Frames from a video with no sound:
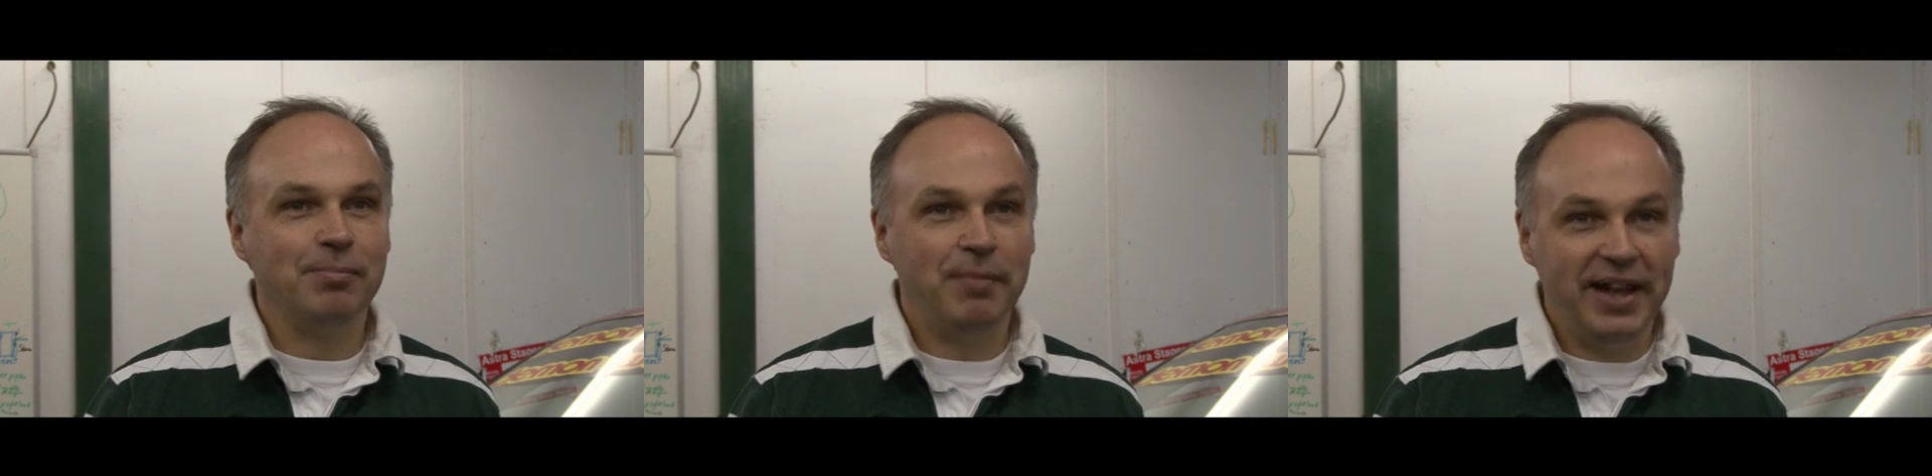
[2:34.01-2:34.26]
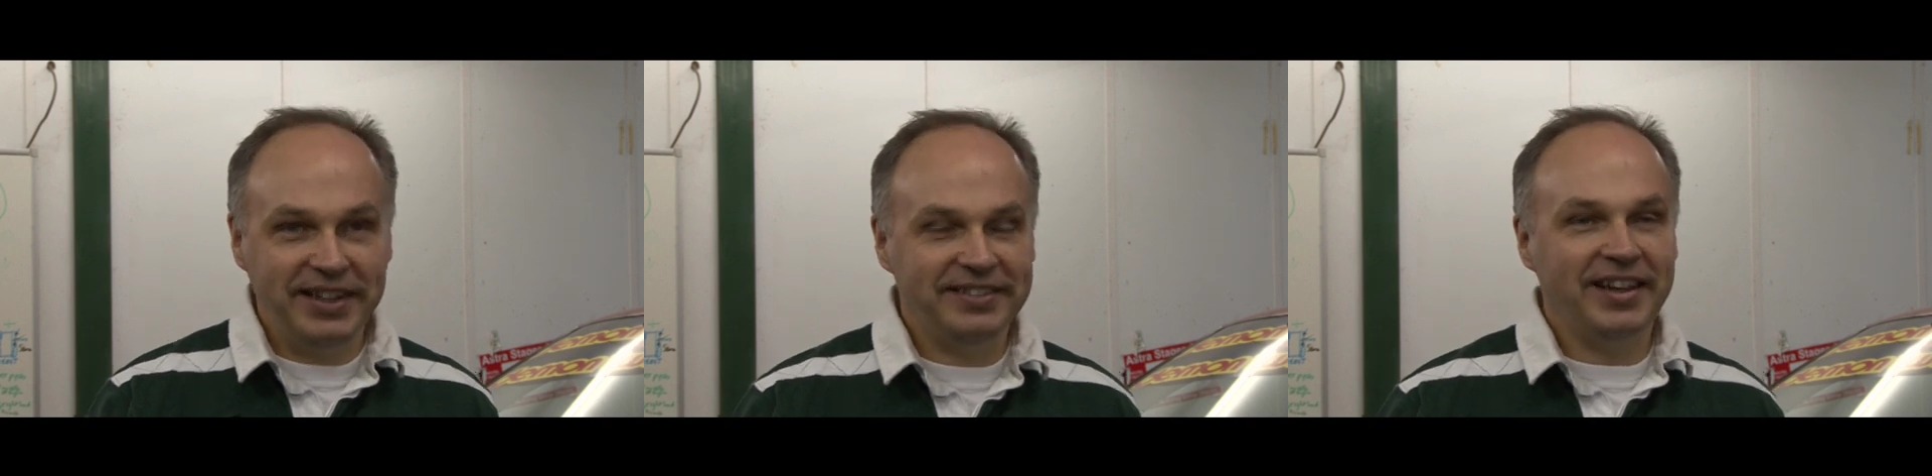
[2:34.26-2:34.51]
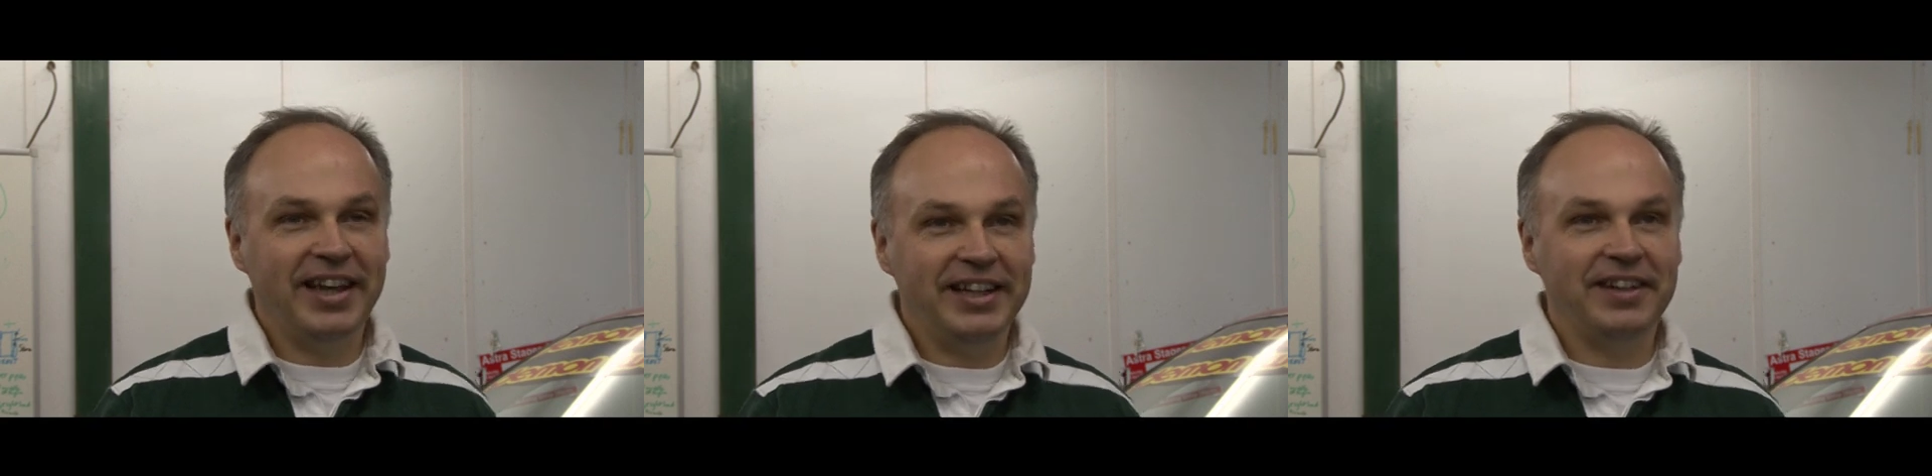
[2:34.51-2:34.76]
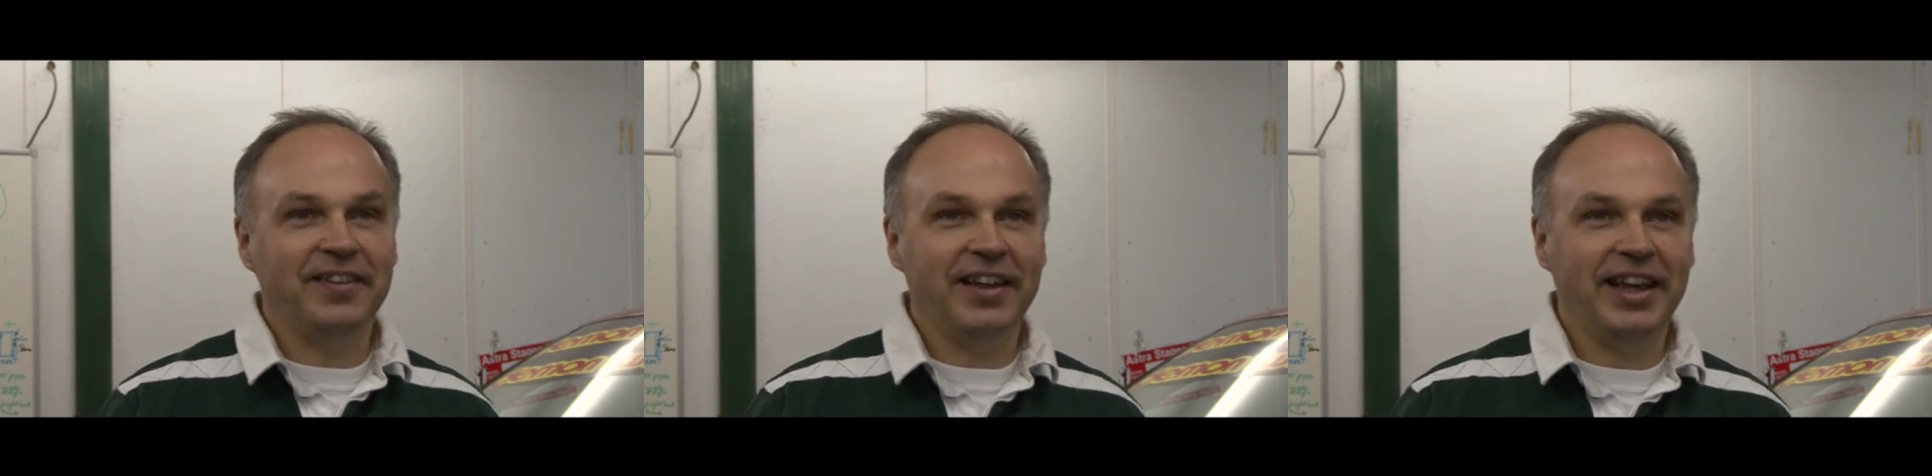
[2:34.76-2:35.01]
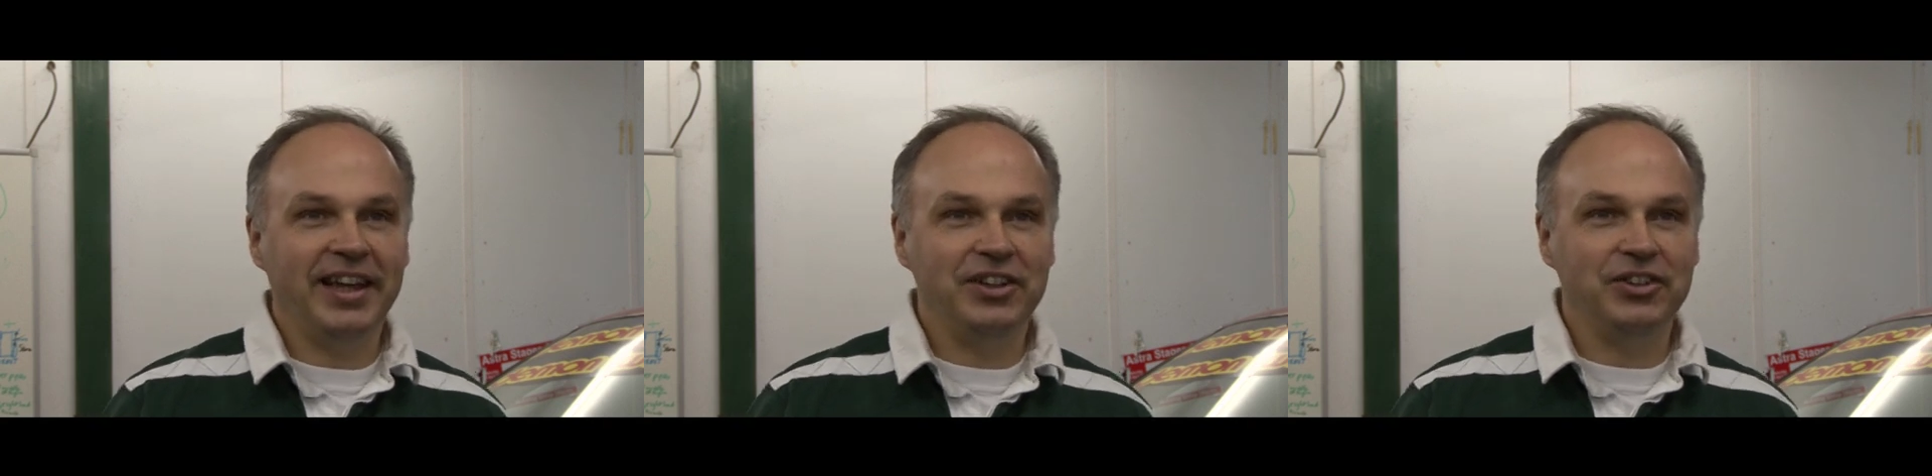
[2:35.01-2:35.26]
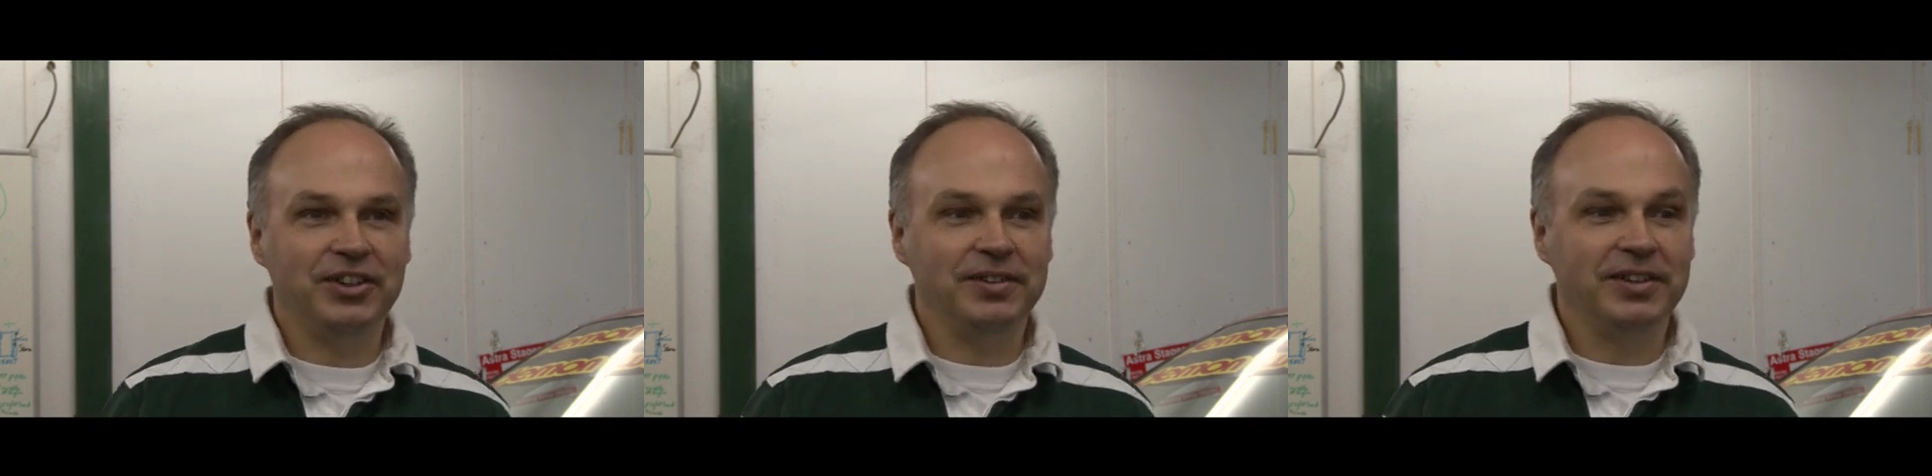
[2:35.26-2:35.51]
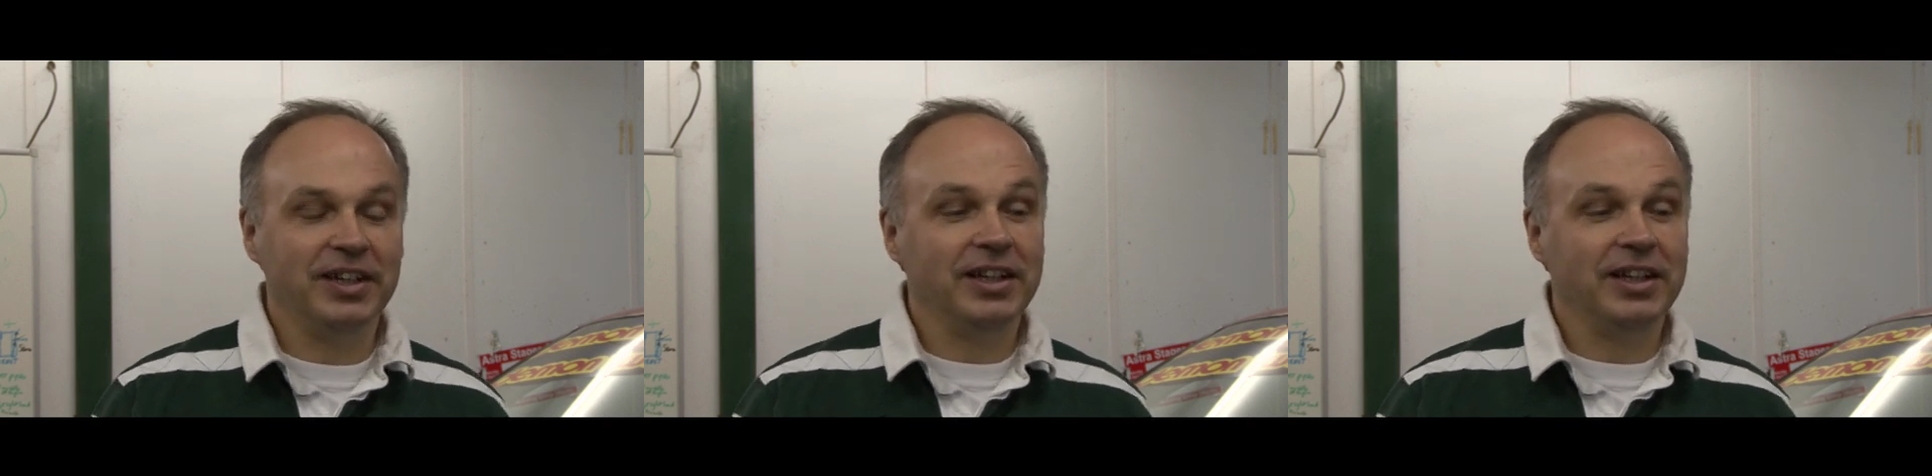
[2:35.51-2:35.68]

maintaining that engine.